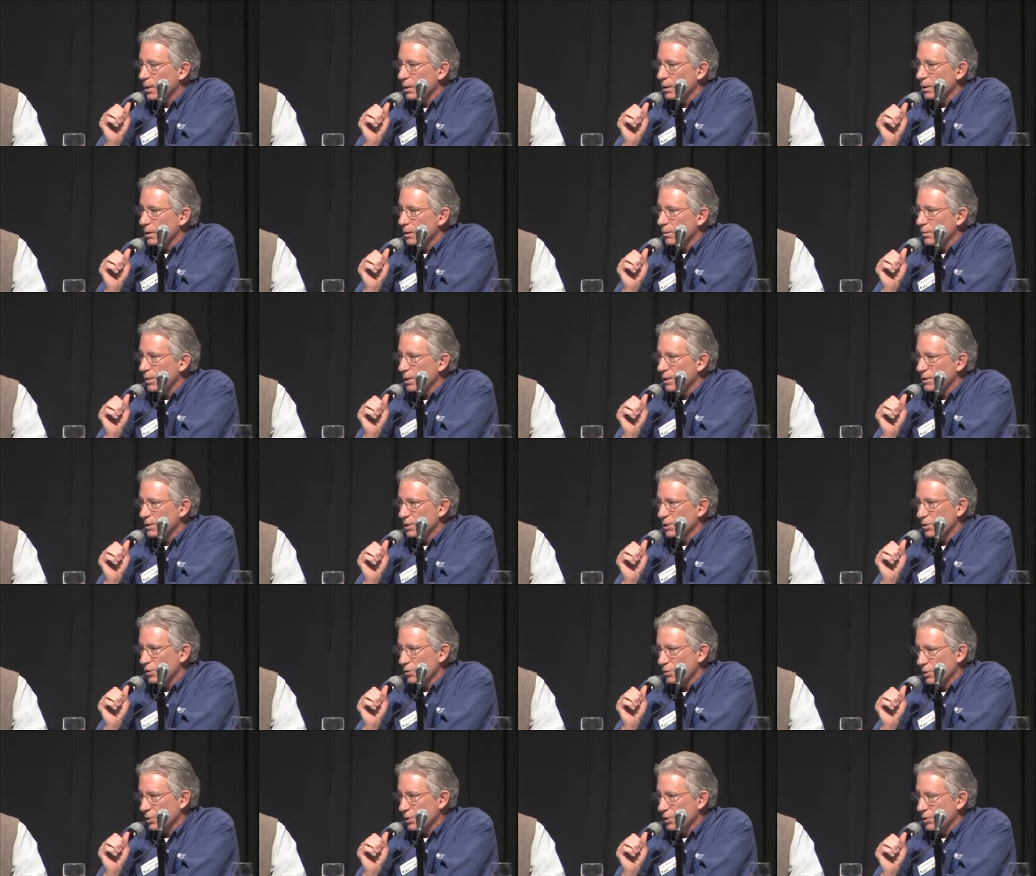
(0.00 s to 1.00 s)
the
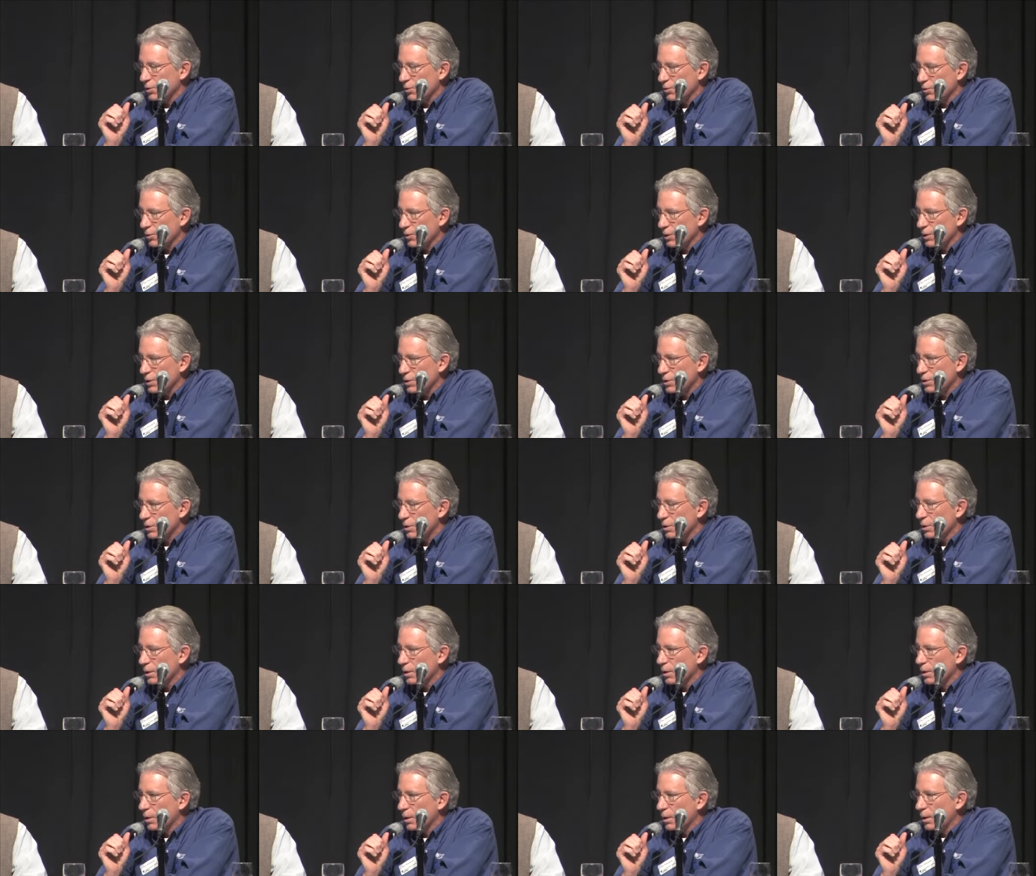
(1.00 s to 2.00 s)
compensatory storage
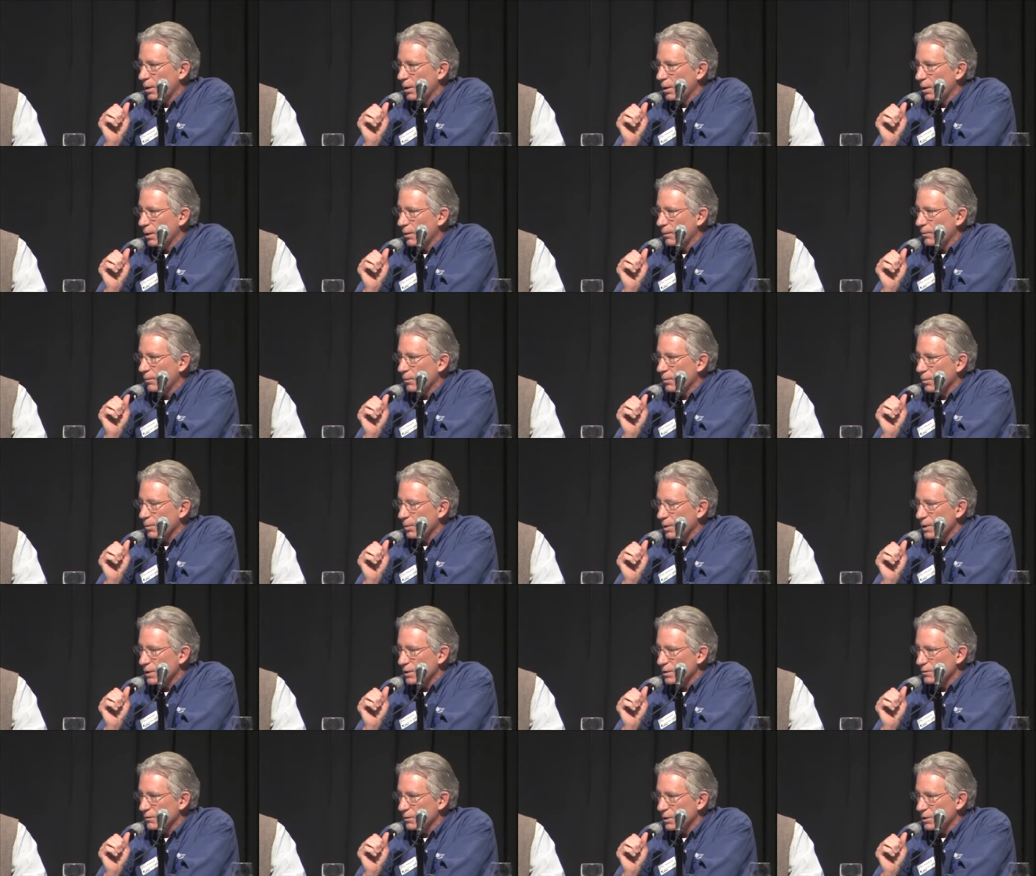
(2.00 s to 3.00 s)
um,
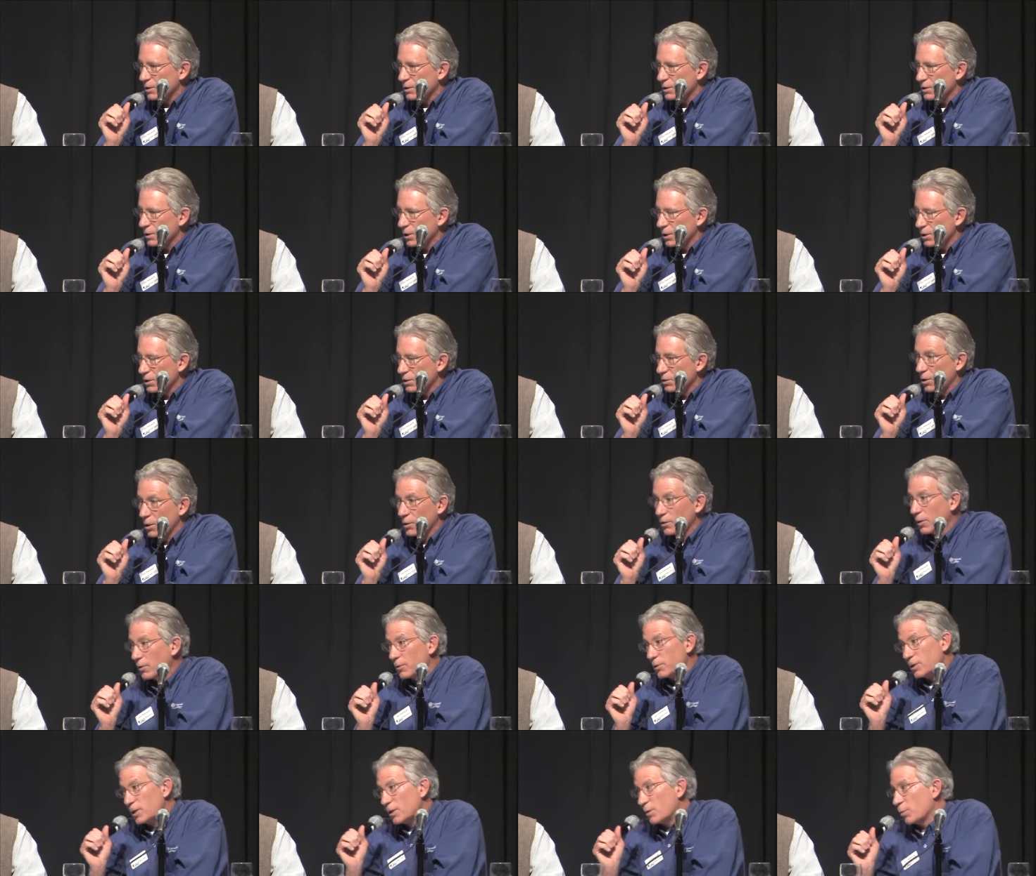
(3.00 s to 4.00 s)
piece of legislation,
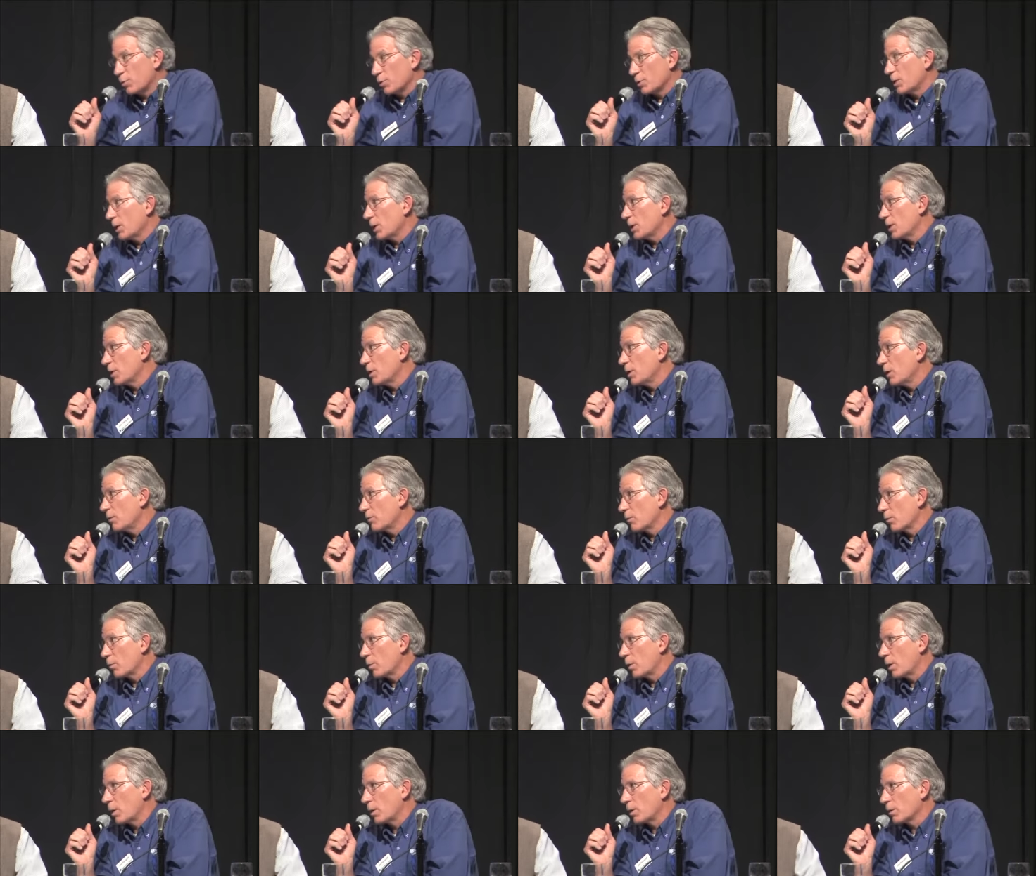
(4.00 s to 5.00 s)
although it didn't pertain to Denver
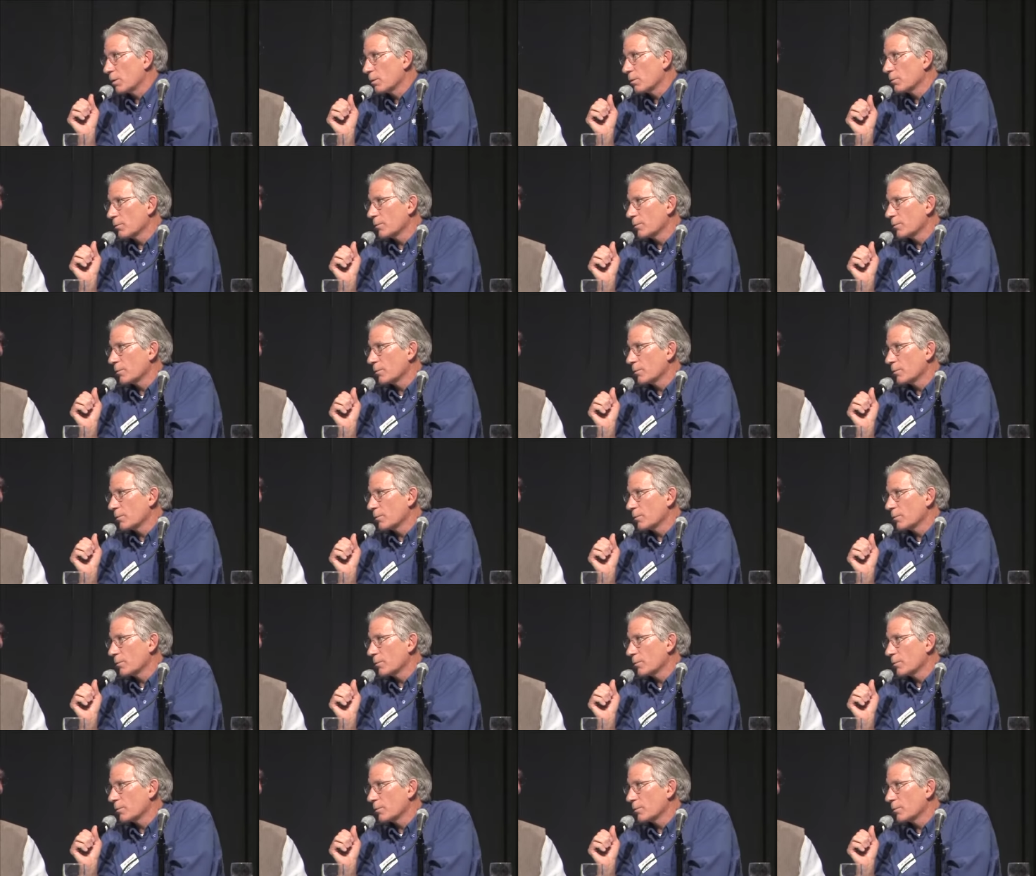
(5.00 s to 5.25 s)
water.